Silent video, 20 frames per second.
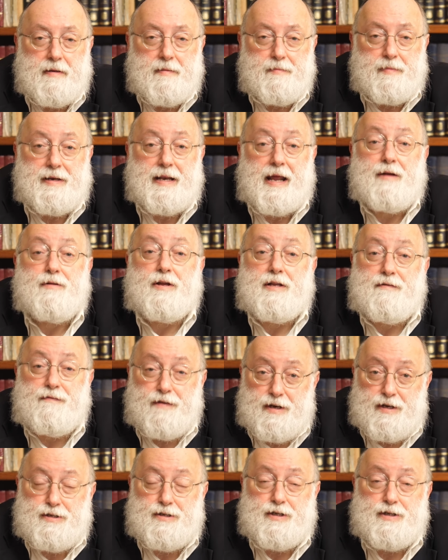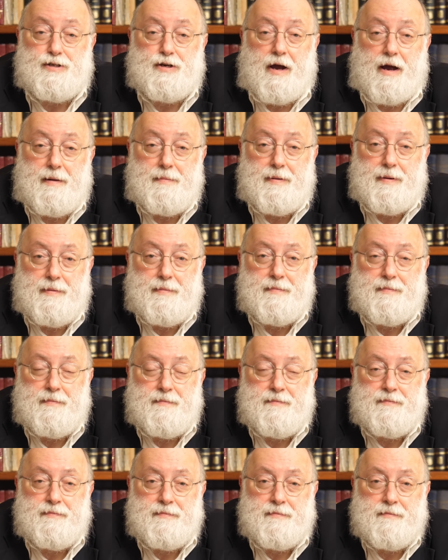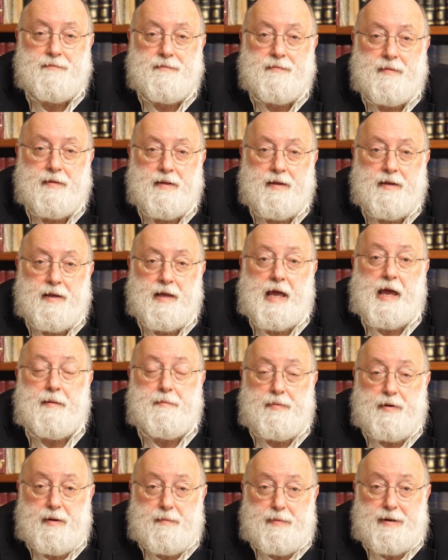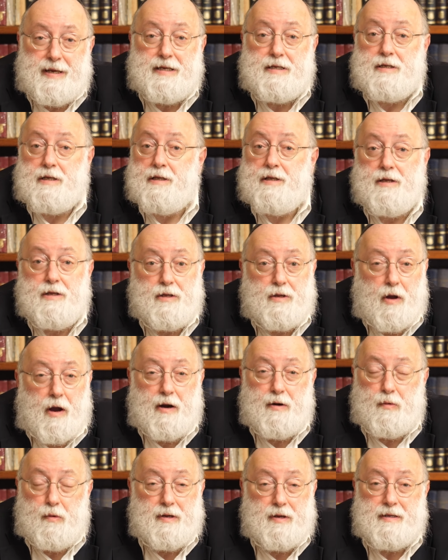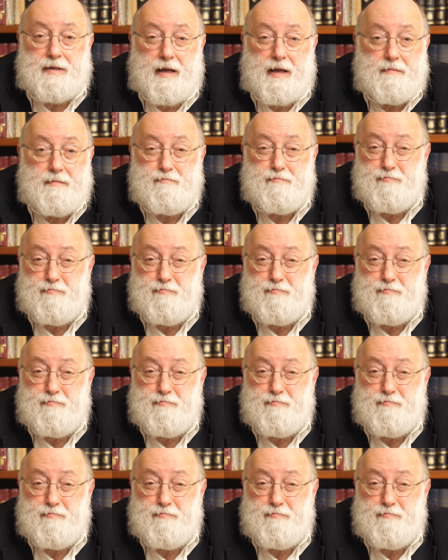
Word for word: But now let's finish the job and bring peace to the entire world.